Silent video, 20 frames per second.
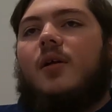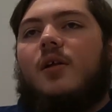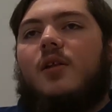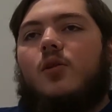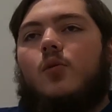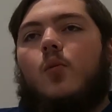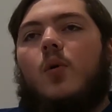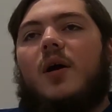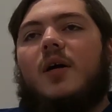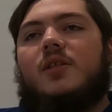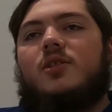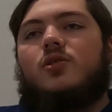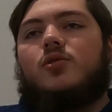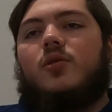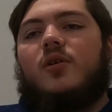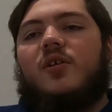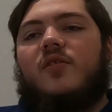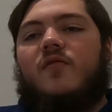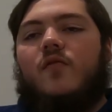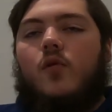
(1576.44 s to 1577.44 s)
in the
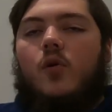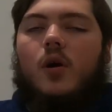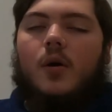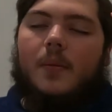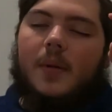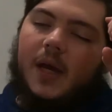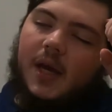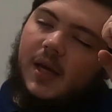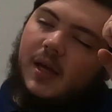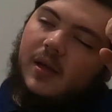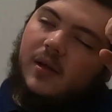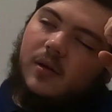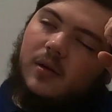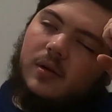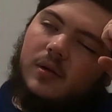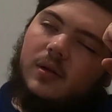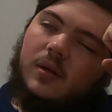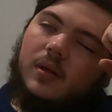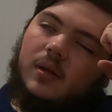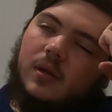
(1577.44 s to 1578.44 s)
widescreen format,
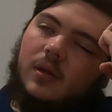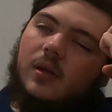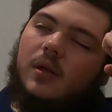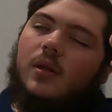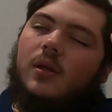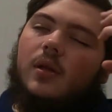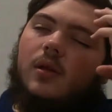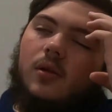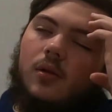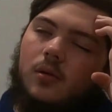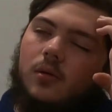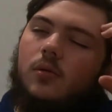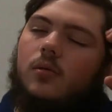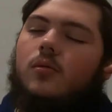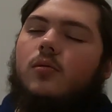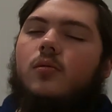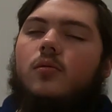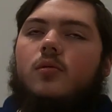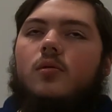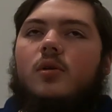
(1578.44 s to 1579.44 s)

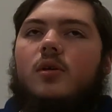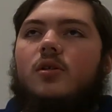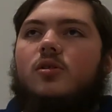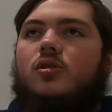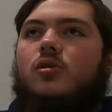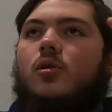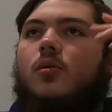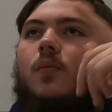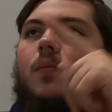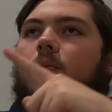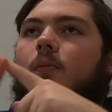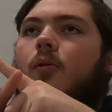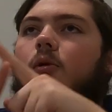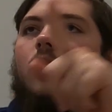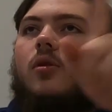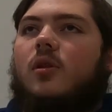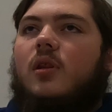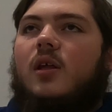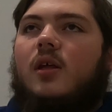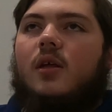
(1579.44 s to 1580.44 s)
it should
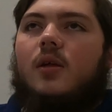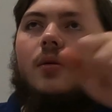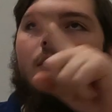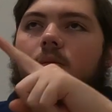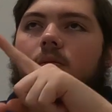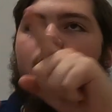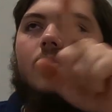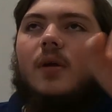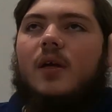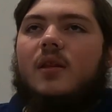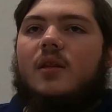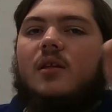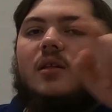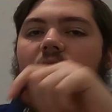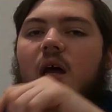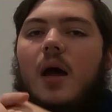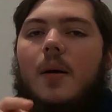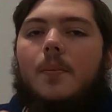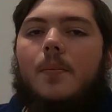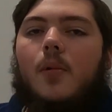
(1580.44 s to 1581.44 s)
make the
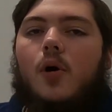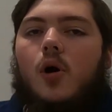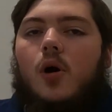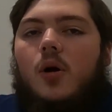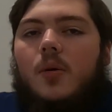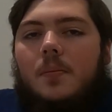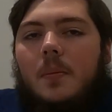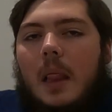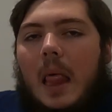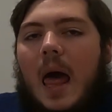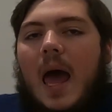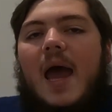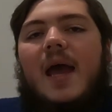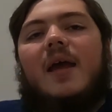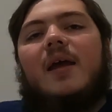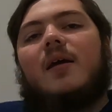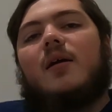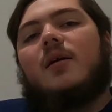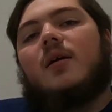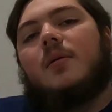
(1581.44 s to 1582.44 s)
top bar
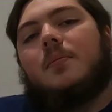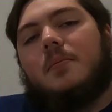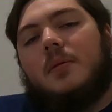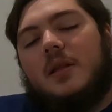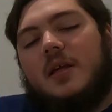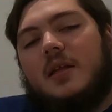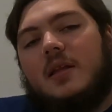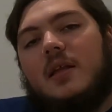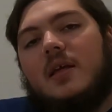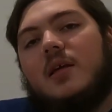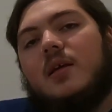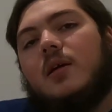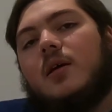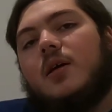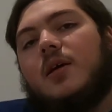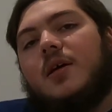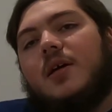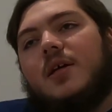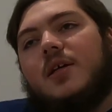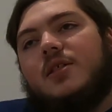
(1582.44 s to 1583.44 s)
black completely,
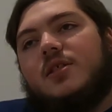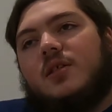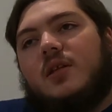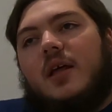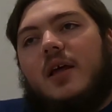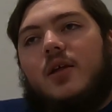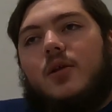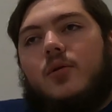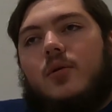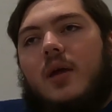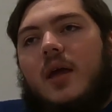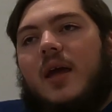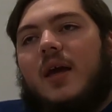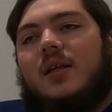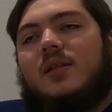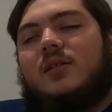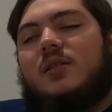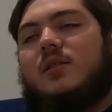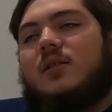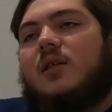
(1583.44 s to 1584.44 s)
so that
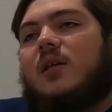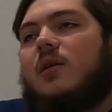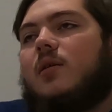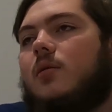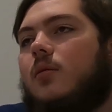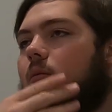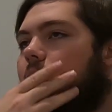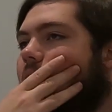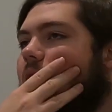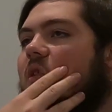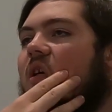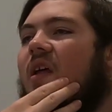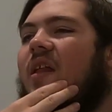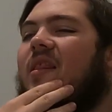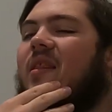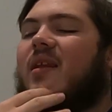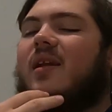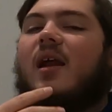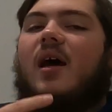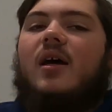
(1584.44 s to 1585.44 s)
so
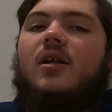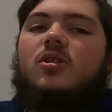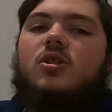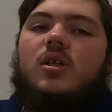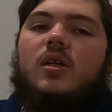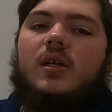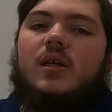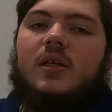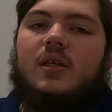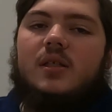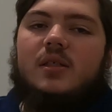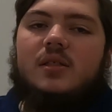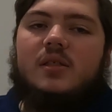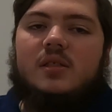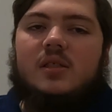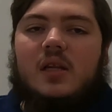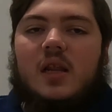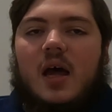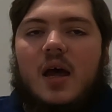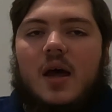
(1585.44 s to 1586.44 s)
that the notch
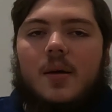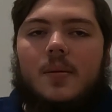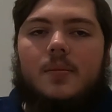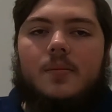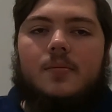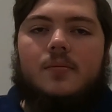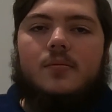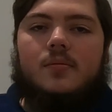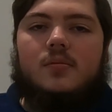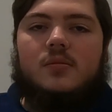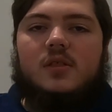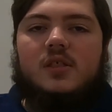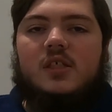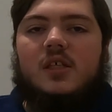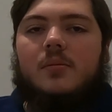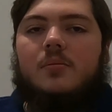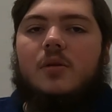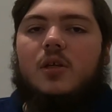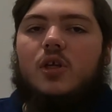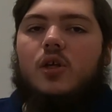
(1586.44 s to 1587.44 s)
is not
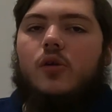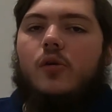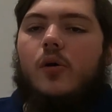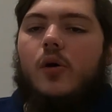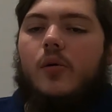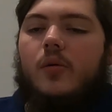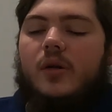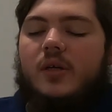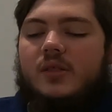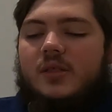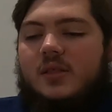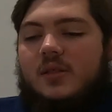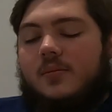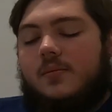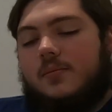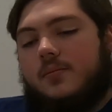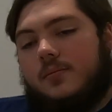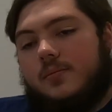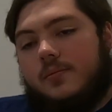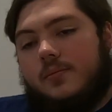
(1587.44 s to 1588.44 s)
something you notice.
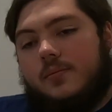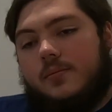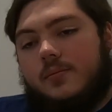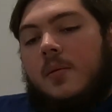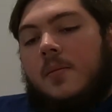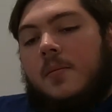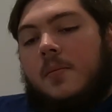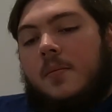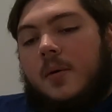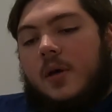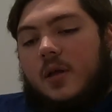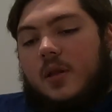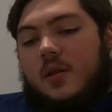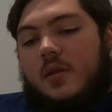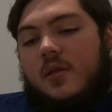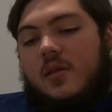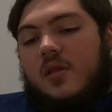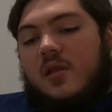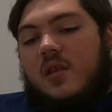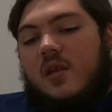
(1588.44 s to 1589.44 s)

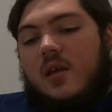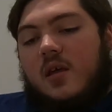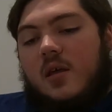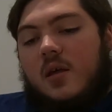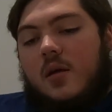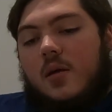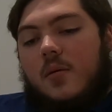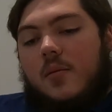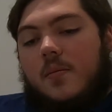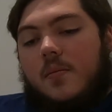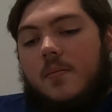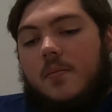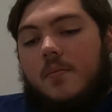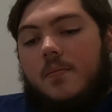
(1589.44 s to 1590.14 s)
But the